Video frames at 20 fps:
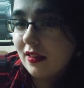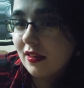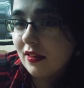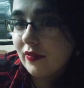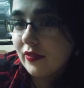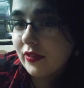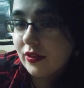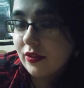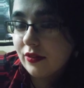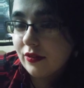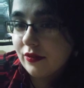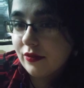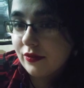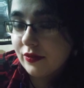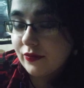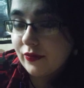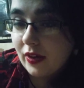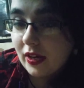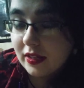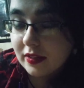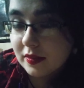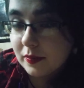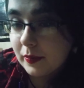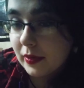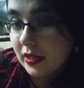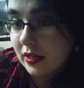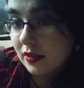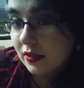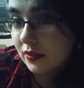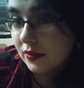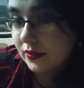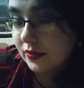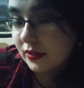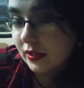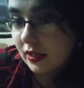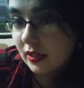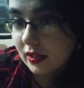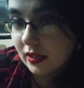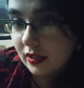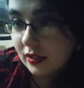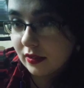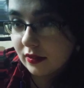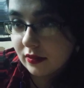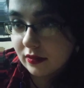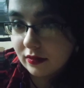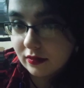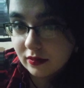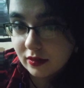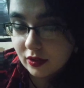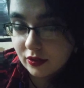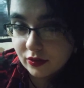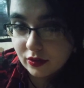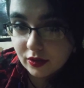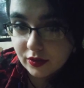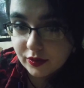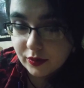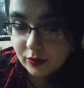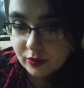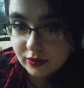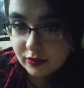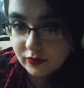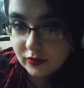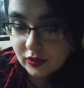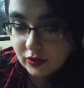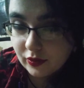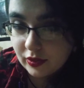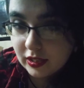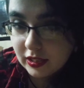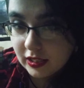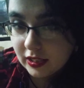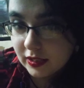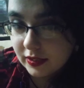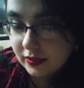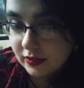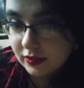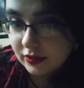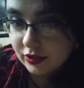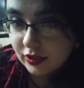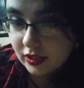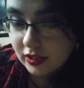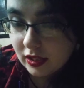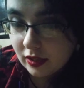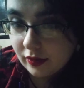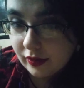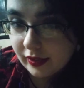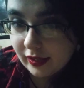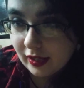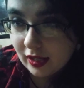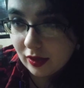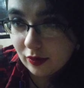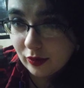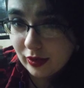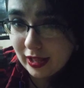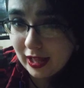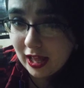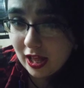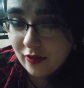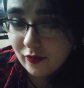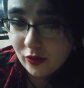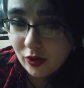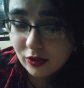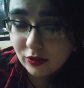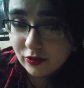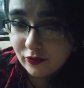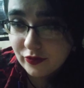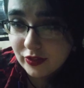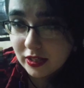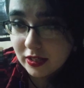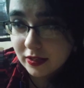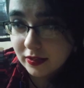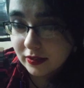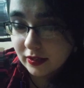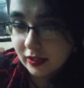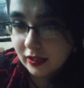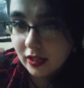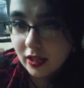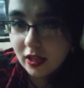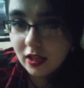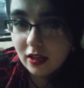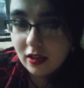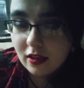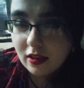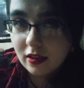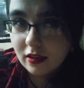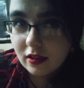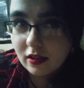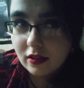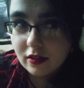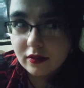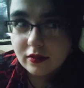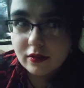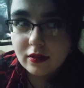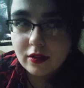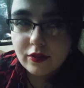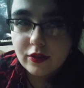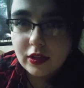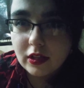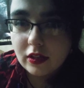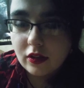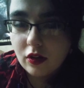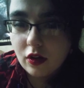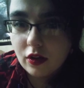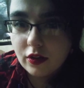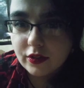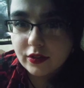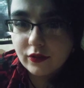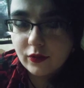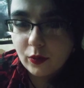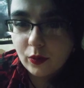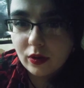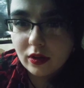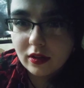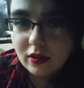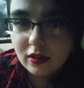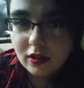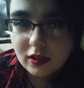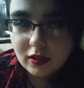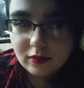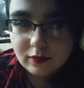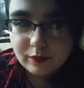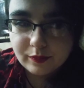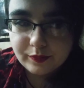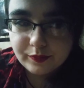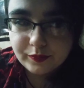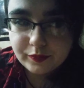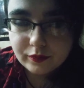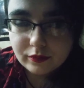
if you find spells and there's all sorts of ingredients and shit, I don't have all of these. Like, the thing calls for